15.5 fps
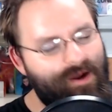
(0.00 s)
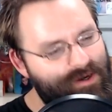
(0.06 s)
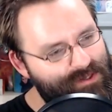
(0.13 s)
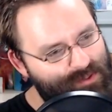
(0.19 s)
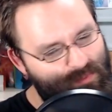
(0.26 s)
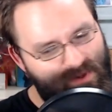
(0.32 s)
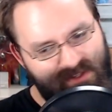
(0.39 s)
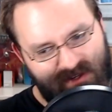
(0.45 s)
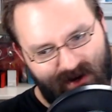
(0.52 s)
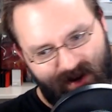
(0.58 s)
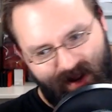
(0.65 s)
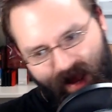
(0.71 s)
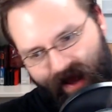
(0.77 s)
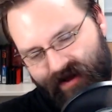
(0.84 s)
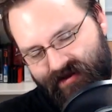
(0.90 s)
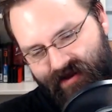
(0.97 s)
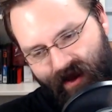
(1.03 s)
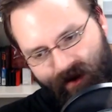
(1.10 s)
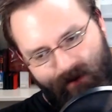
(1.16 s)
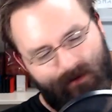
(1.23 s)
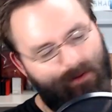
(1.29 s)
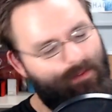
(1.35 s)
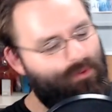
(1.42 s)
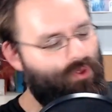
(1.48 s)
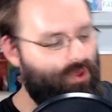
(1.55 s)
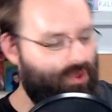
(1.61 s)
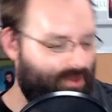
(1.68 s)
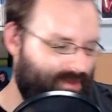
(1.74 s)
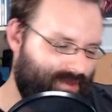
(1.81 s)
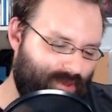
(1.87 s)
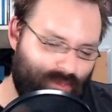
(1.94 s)
So what's your guys' take? Do
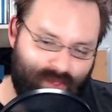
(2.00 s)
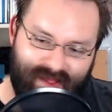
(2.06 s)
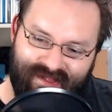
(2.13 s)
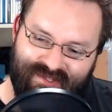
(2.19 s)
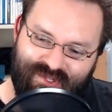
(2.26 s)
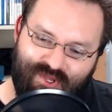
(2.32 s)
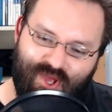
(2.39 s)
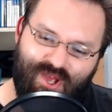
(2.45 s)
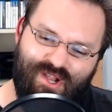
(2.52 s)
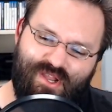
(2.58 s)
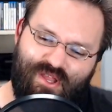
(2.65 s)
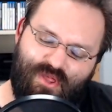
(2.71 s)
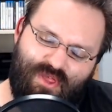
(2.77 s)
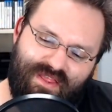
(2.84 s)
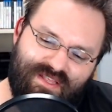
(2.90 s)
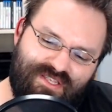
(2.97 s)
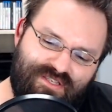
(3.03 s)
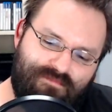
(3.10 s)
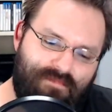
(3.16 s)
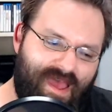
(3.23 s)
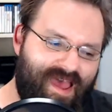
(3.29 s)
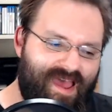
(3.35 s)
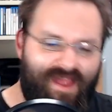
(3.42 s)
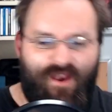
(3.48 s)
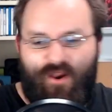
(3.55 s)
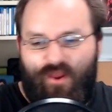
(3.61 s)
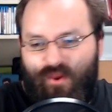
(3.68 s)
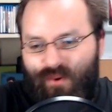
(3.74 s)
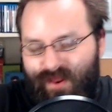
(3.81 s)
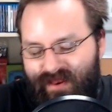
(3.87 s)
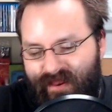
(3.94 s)
you do you think this is good? Do you think this is bad? Are
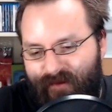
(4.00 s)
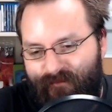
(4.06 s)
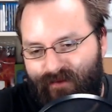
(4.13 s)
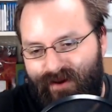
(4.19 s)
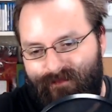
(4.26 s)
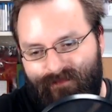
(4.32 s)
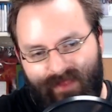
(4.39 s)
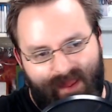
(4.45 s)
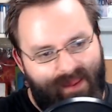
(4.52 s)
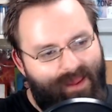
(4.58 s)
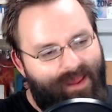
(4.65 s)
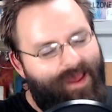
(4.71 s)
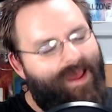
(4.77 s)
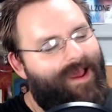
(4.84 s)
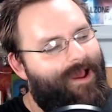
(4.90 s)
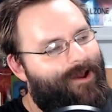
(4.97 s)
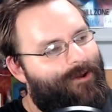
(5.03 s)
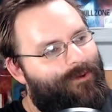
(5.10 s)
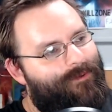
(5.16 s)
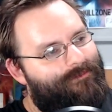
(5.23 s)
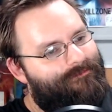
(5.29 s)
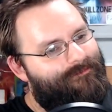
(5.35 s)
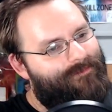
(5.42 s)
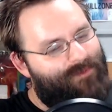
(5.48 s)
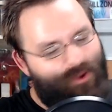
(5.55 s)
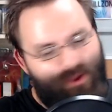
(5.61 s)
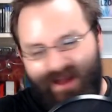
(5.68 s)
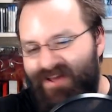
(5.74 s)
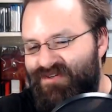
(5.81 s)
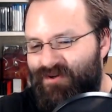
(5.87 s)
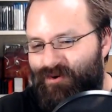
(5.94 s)
you indifferent? You
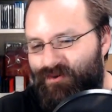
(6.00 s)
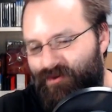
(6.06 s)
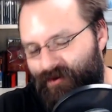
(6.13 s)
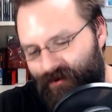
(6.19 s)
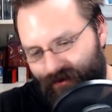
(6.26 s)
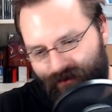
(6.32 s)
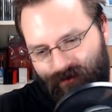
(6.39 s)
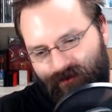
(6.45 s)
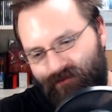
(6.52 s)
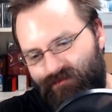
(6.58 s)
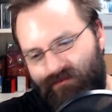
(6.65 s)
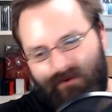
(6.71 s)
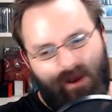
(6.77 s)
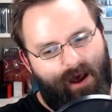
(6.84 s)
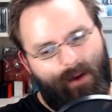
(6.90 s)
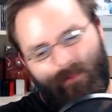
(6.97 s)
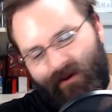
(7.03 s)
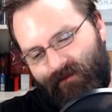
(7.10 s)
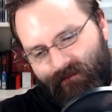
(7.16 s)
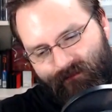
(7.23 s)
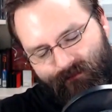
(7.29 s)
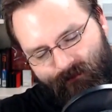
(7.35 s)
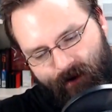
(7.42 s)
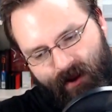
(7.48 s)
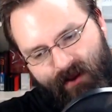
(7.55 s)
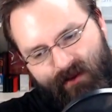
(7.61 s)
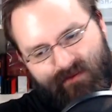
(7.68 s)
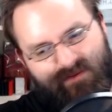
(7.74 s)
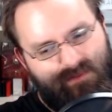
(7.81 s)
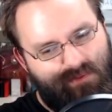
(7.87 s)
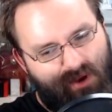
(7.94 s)
guys know what to do. Comment, rate,
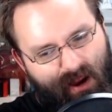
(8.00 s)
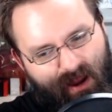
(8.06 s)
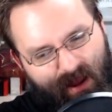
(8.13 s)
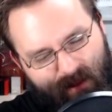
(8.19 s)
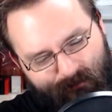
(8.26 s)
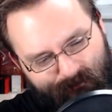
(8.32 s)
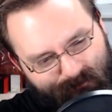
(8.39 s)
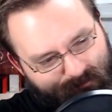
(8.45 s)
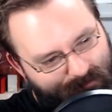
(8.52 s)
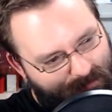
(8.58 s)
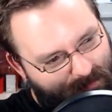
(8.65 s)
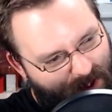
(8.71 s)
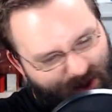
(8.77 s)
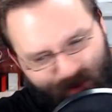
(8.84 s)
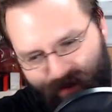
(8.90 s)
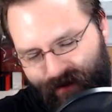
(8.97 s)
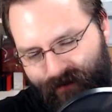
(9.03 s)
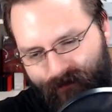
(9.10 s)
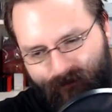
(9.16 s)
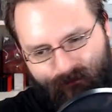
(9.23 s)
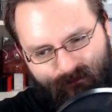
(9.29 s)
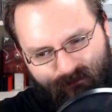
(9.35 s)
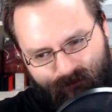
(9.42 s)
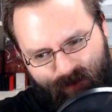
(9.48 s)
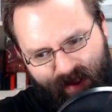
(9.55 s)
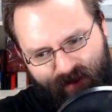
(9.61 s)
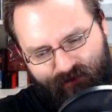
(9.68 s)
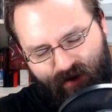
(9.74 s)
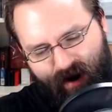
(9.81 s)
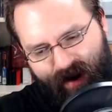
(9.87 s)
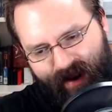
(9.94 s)
subscribe. All the
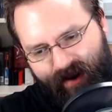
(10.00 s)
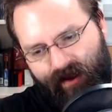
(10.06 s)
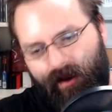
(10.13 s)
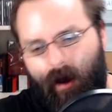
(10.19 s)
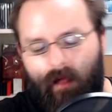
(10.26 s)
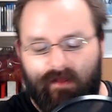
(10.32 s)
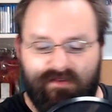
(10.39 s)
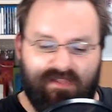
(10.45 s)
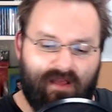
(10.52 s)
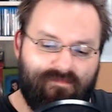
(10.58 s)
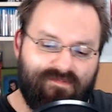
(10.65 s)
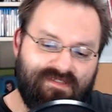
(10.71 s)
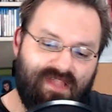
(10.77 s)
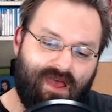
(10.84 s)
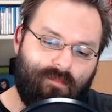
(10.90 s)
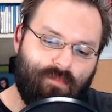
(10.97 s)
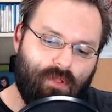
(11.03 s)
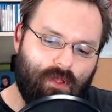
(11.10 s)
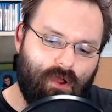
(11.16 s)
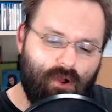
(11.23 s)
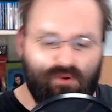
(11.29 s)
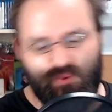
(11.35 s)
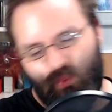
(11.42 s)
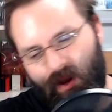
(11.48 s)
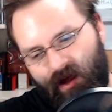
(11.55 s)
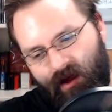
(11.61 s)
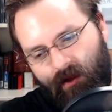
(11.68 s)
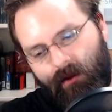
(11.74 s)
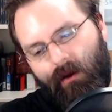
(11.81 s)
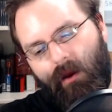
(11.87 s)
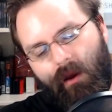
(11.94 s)
Patreon and IndieGala stuff is down below as
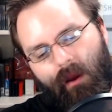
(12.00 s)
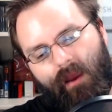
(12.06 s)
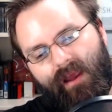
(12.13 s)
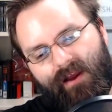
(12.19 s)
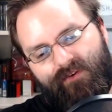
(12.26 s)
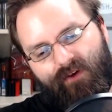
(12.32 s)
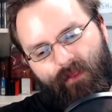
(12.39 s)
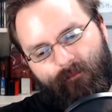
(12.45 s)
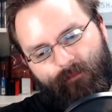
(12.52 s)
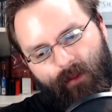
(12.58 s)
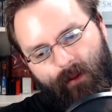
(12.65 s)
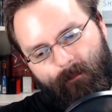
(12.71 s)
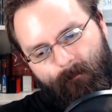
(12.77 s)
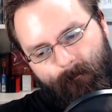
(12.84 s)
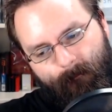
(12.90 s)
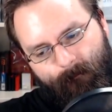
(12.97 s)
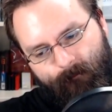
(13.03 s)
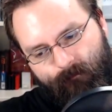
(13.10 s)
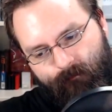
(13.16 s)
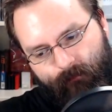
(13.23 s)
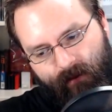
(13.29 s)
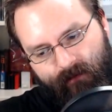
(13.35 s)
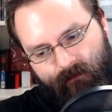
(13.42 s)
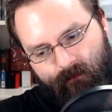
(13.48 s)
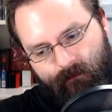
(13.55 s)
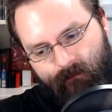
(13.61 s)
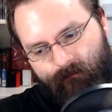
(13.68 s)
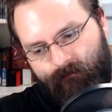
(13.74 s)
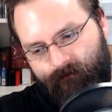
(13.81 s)
well. Catch you on the flip. Peace.